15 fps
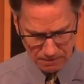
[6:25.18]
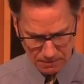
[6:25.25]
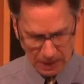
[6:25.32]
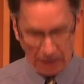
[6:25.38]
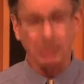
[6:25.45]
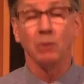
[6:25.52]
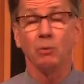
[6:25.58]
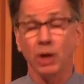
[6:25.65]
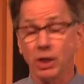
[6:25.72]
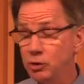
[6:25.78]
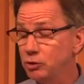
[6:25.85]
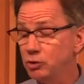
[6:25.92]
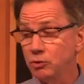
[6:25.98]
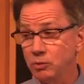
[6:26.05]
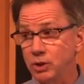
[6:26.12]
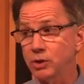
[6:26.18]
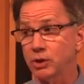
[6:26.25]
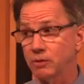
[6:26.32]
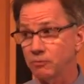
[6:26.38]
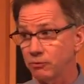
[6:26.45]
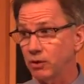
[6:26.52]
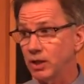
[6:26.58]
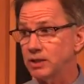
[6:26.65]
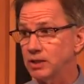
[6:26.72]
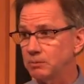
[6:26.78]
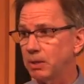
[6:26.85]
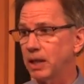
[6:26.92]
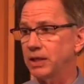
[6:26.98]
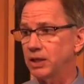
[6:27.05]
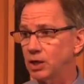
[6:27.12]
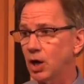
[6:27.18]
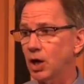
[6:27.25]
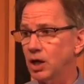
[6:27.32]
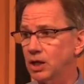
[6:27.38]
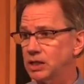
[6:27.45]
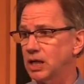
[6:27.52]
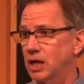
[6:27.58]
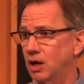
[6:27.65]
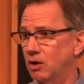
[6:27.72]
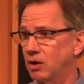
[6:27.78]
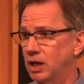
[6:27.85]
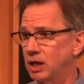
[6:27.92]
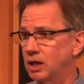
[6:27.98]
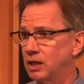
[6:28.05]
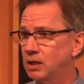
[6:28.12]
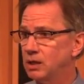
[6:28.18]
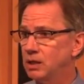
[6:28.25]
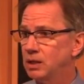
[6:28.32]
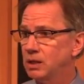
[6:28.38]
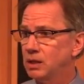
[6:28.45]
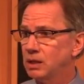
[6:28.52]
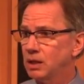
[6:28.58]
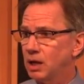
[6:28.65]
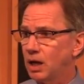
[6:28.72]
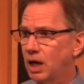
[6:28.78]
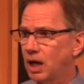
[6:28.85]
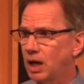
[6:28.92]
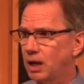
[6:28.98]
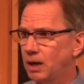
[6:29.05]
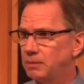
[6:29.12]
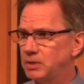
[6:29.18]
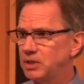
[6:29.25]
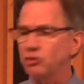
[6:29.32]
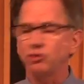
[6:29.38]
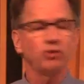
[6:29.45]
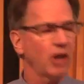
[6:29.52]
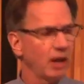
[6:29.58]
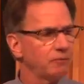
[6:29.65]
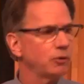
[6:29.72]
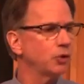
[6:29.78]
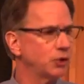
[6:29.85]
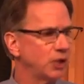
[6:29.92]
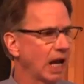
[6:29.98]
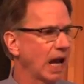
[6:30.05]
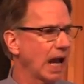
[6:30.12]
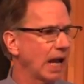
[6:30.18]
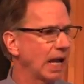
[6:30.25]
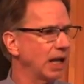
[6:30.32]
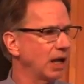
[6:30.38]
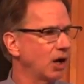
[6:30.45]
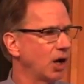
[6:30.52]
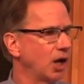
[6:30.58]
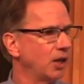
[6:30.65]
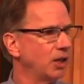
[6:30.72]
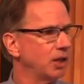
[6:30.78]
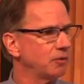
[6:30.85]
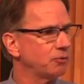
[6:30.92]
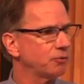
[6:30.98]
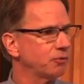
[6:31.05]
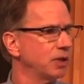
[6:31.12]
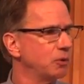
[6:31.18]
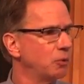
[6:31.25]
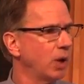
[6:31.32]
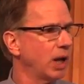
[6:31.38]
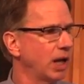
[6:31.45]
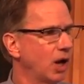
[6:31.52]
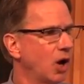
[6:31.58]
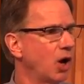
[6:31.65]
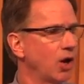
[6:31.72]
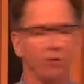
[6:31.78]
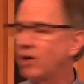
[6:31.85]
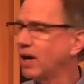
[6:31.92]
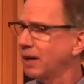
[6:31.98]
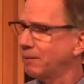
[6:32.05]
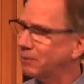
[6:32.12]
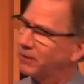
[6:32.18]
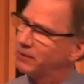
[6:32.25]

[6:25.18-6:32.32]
I mean, what do you do when you're confronted by the card-carrying, disheveled guy on the freeway on-ramp?